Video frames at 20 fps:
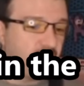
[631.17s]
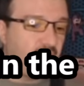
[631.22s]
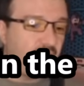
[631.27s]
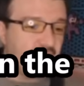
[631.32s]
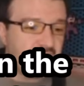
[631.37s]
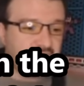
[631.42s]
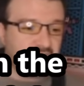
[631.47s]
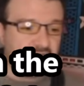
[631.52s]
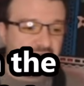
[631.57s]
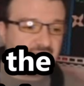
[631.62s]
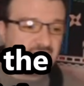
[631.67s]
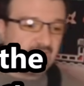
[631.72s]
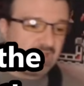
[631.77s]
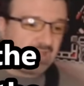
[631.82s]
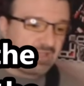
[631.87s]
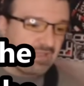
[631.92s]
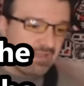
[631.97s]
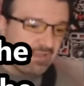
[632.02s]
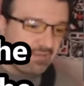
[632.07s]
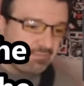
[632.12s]
more money that
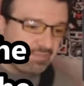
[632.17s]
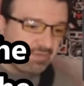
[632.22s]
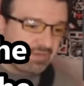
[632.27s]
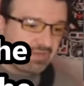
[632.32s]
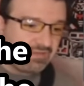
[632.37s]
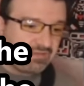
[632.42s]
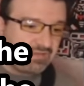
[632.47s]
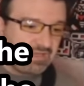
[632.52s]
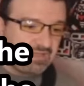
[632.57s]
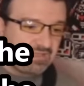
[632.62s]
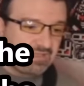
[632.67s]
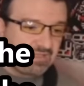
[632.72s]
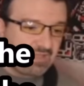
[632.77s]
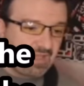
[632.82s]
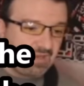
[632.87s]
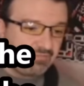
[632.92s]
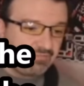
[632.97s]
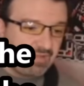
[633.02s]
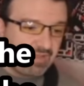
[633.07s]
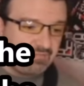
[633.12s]
day, but I think that
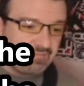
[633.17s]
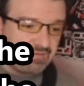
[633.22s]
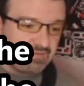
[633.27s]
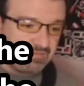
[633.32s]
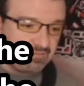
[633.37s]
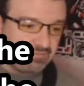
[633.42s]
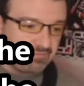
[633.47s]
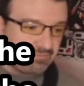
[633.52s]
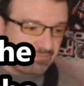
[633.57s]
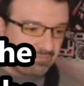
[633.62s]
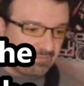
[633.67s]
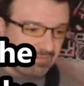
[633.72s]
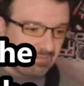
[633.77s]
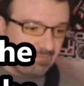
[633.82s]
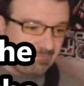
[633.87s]
that revenue